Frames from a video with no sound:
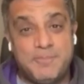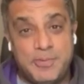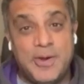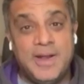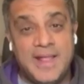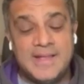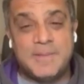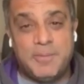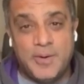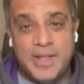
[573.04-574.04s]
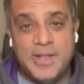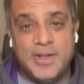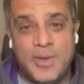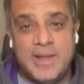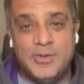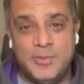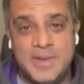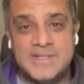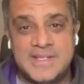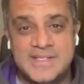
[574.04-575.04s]
That's a pretty good
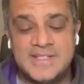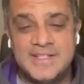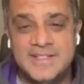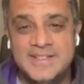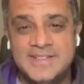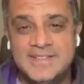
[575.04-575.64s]
way to do business.